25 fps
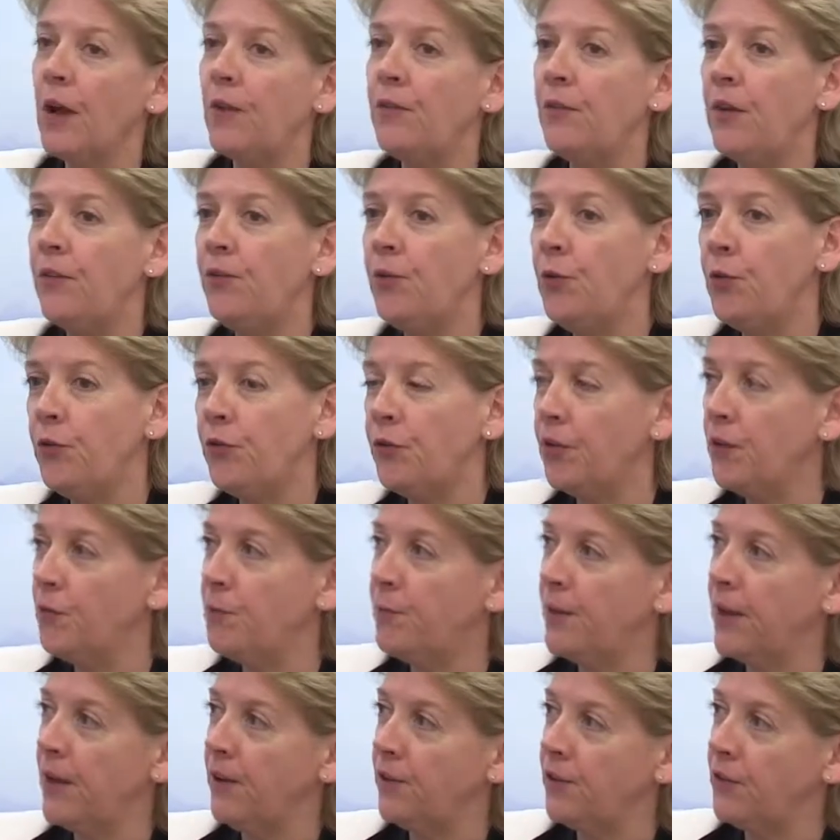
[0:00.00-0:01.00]
if you sort
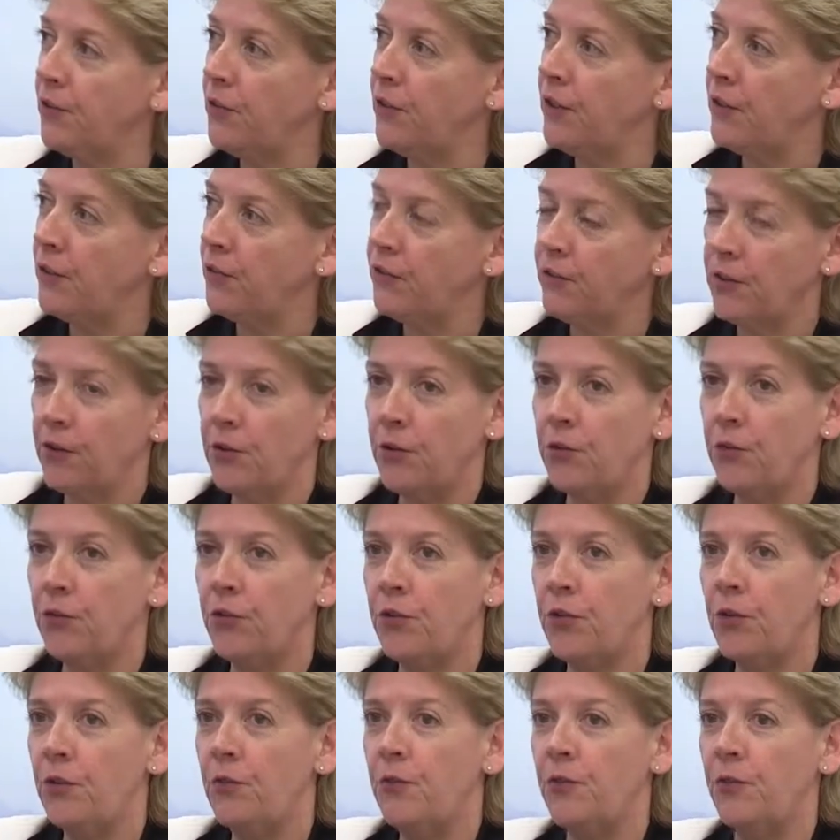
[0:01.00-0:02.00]
of picture this, so you're
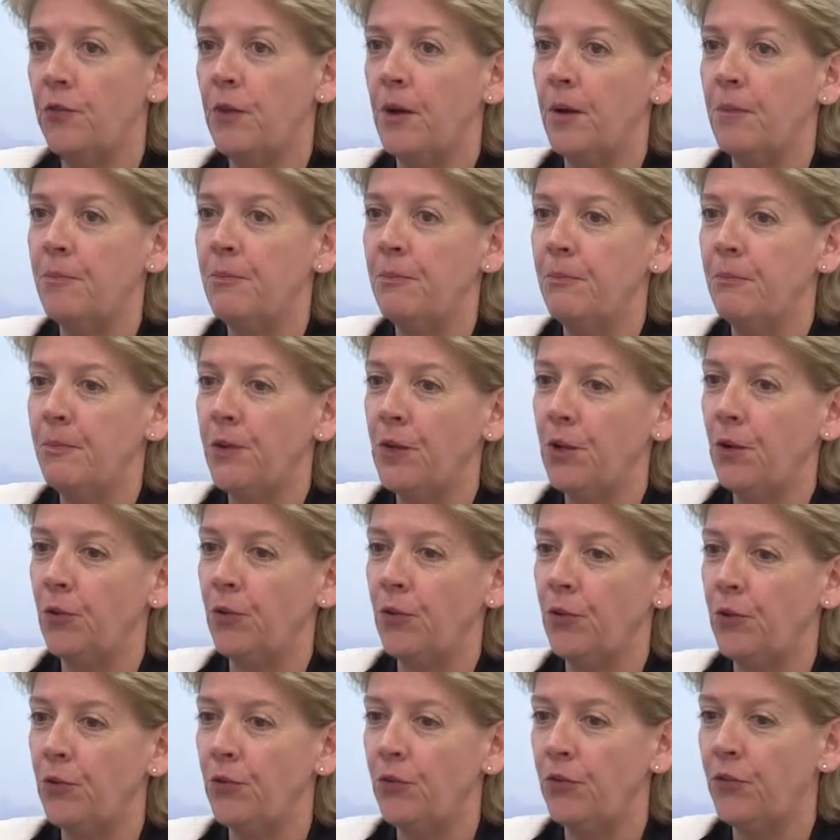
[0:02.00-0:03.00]
sort of,
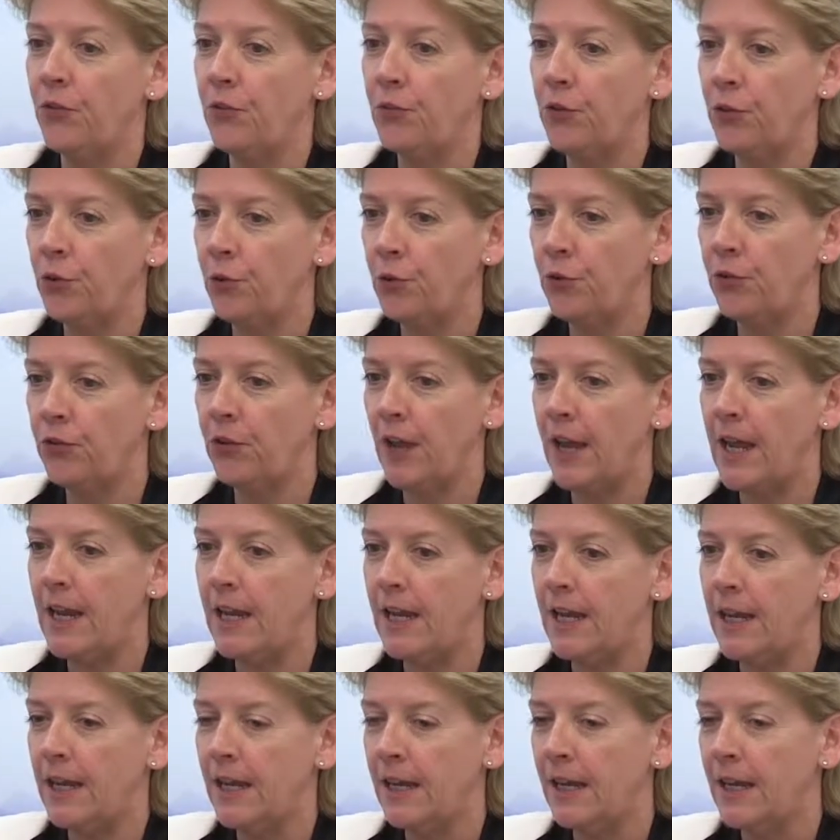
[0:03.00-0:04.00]
you're
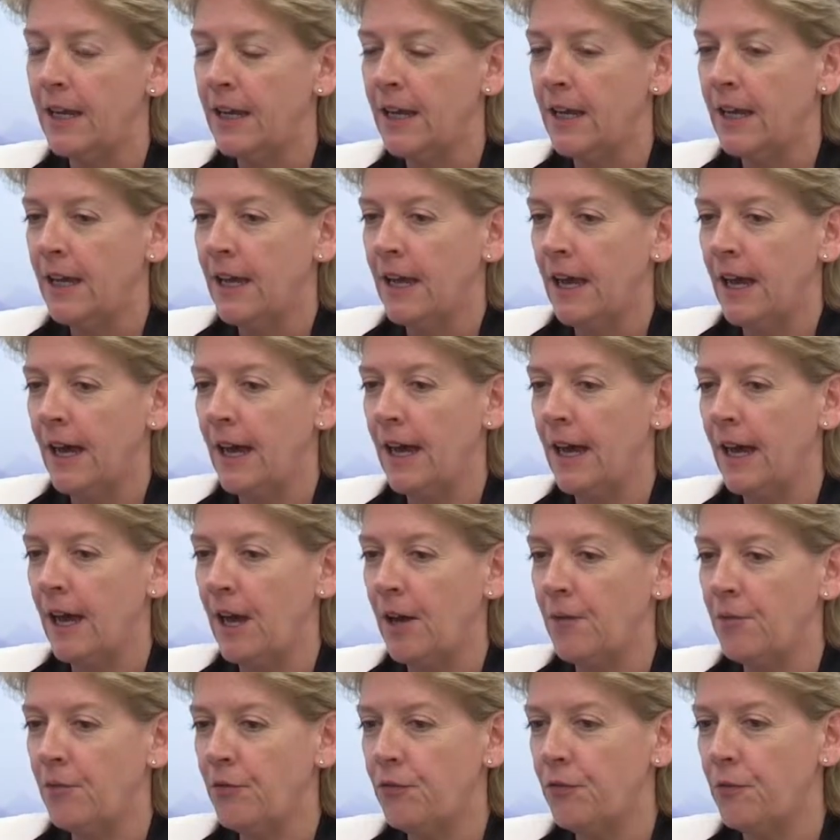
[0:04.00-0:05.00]
sailing
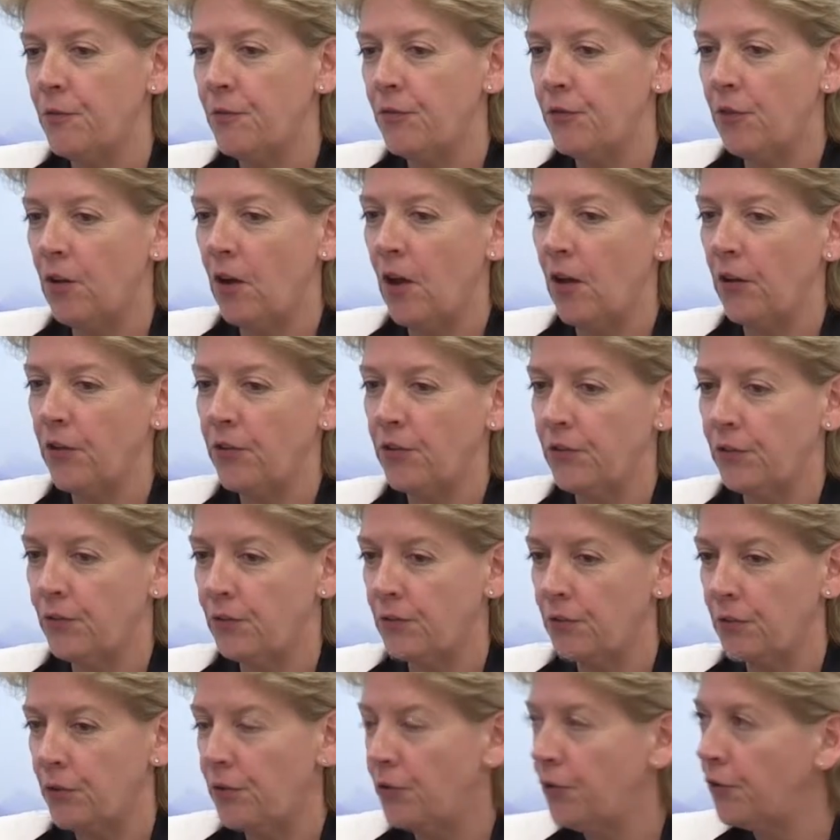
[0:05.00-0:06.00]
from France
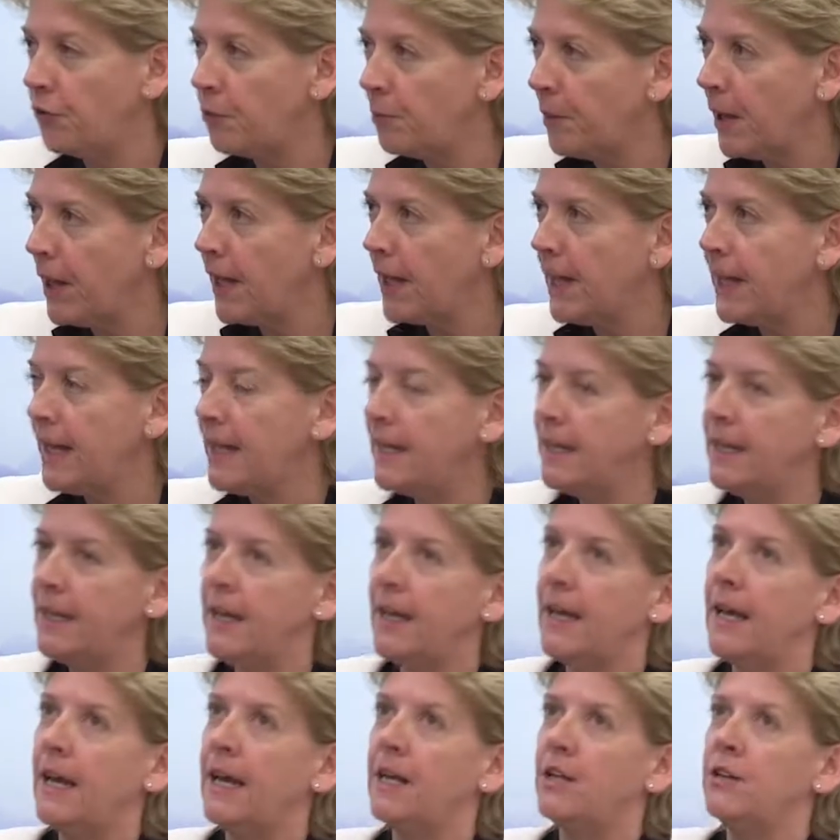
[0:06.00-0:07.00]
through to
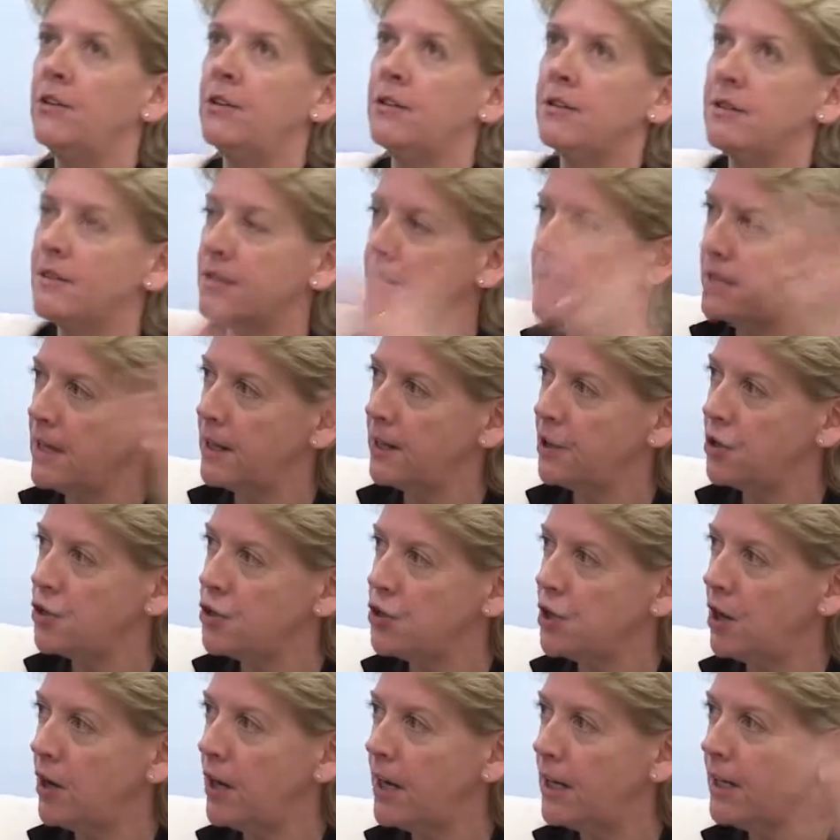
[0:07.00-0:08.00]
Spain, and the sun is
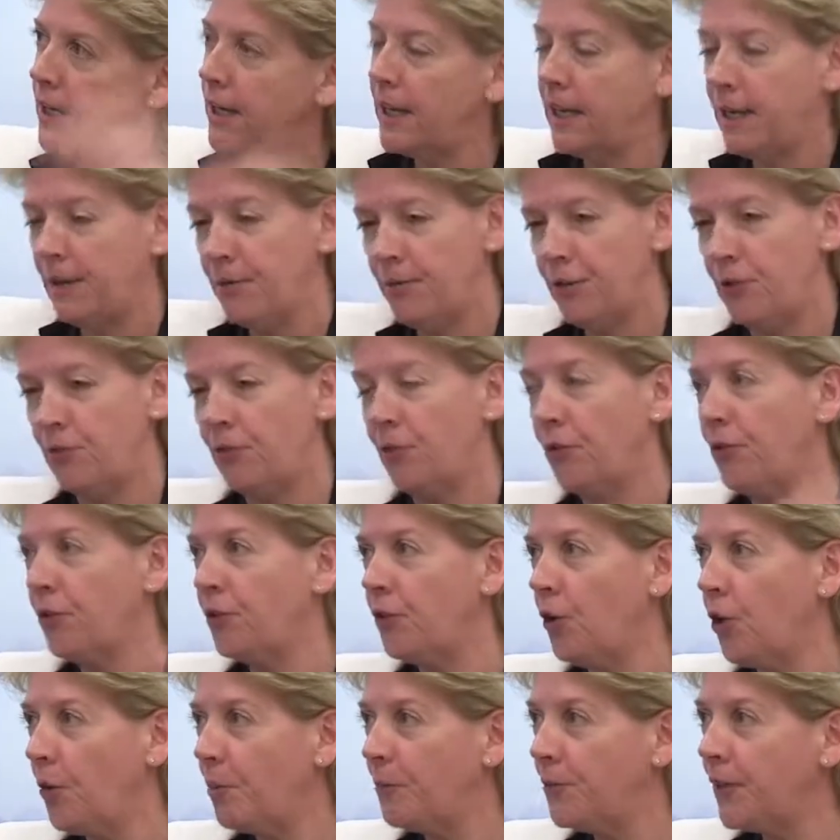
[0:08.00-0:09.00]
shining, you're on the
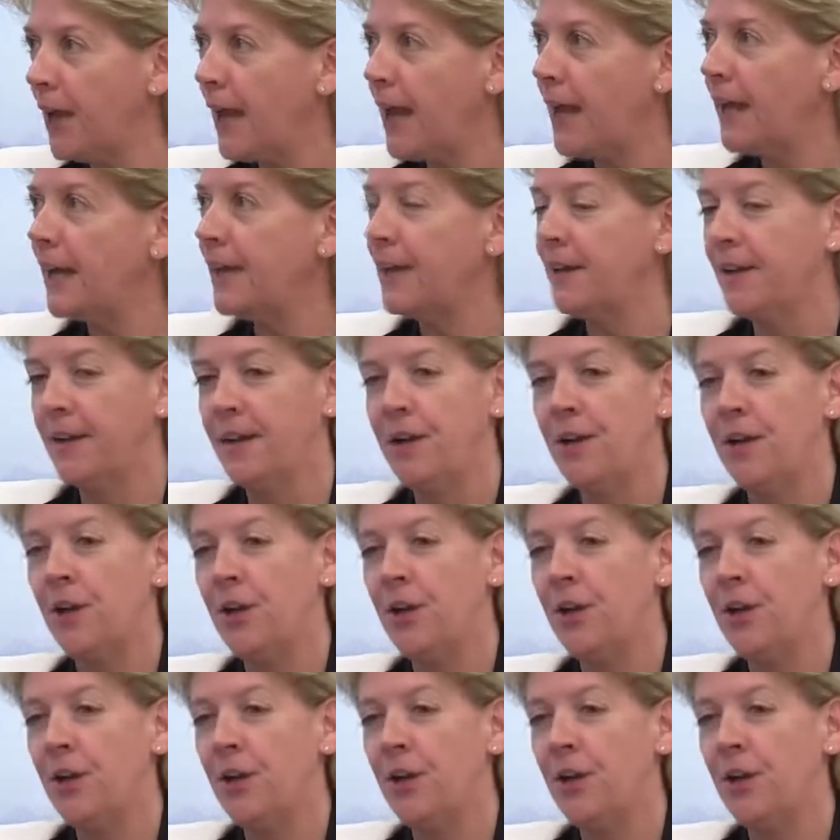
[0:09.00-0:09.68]
top deck,